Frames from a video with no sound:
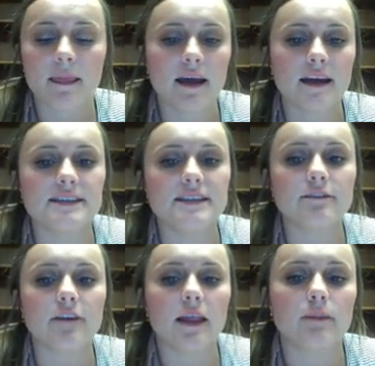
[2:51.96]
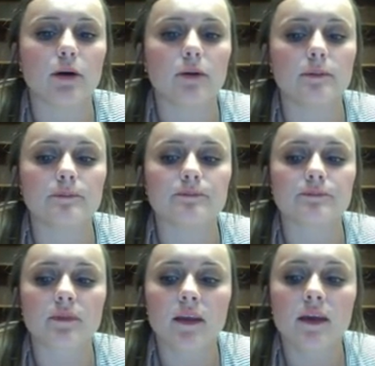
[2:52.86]
Identify the problem.
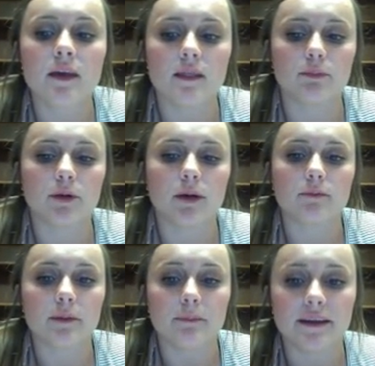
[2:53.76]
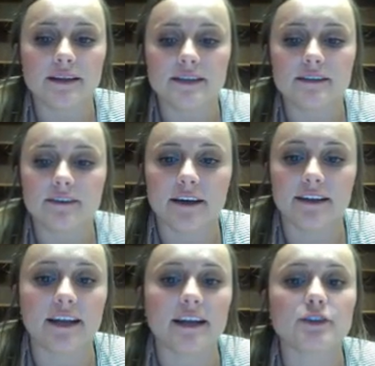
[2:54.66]
The problem can be identified
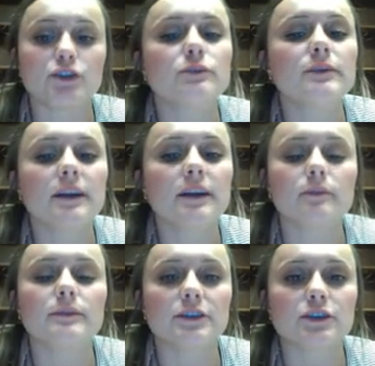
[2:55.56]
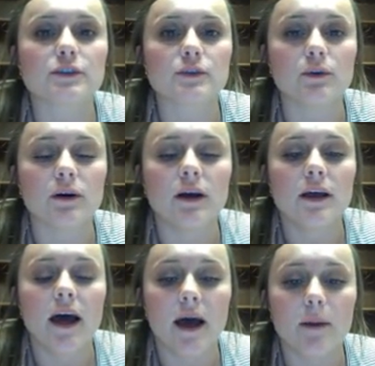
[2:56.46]
that at Truman Elementary School,
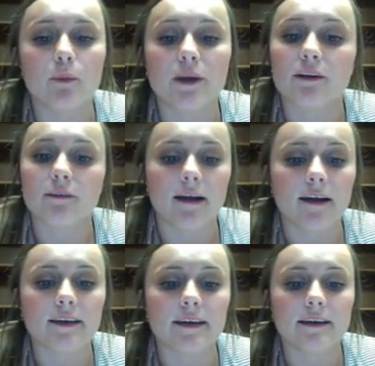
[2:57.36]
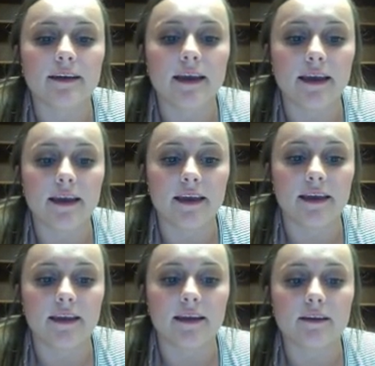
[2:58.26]
we are lacking
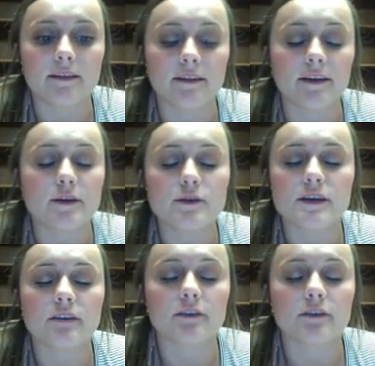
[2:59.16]
the use of a